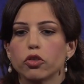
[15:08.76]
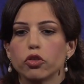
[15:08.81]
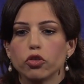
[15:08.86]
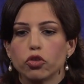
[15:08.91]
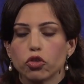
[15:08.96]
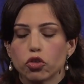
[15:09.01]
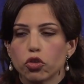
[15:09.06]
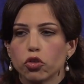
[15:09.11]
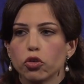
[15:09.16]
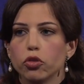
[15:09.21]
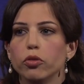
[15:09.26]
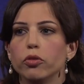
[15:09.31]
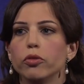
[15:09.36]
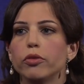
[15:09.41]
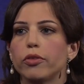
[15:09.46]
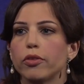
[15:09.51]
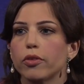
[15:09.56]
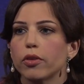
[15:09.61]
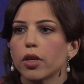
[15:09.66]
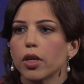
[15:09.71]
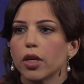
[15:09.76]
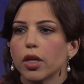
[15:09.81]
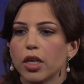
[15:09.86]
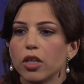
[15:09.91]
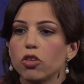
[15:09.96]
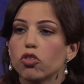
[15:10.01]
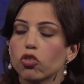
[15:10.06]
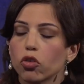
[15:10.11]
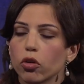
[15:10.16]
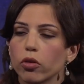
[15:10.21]
to choose
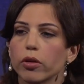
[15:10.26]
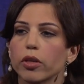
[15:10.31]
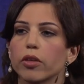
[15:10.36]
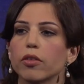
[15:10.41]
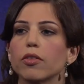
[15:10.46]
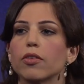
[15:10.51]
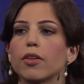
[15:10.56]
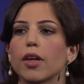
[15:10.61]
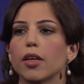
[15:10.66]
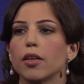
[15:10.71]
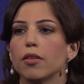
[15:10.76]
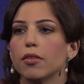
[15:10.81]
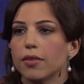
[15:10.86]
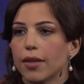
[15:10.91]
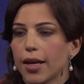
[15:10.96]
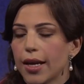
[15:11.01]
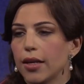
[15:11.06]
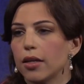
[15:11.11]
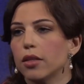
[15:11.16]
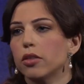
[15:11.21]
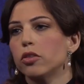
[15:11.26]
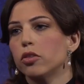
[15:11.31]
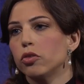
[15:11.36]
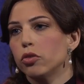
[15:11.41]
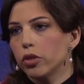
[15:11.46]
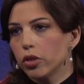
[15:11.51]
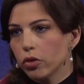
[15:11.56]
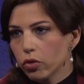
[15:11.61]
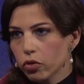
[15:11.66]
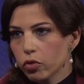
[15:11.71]
insurance that is tailored
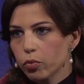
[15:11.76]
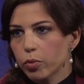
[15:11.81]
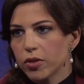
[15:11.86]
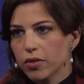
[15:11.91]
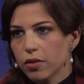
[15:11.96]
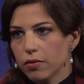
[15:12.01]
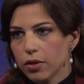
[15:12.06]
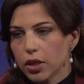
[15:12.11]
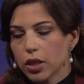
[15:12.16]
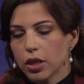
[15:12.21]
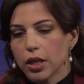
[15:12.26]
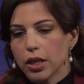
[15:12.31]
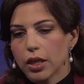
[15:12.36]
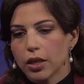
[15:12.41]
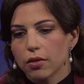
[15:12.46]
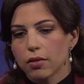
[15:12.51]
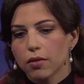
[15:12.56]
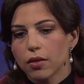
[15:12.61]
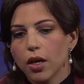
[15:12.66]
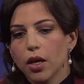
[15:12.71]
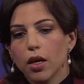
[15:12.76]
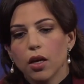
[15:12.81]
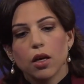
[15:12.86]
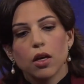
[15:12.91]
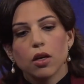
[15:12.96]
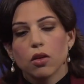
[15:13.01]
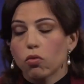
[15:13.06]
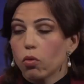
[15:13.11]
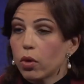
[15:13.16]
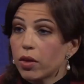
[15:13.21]
to your specific needs.
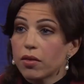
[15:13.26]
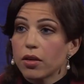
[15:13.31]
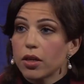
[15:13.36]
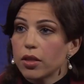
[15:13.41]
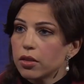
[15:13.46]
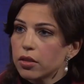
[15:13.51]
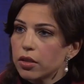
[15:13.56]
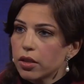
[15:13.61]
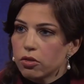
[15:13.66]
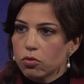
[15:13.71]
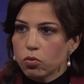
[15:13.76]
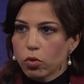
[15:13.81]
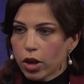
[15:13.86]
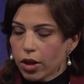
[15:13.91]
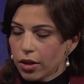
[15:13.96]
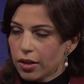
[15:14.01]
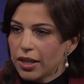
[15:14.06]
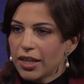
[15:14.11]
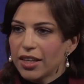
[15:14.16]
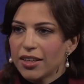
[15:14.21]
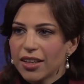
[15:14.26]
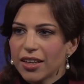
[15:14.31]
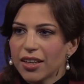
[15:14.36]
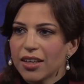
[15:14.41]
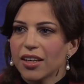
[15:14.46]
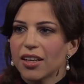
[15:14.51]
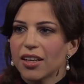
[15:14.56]
Switzerland is world leading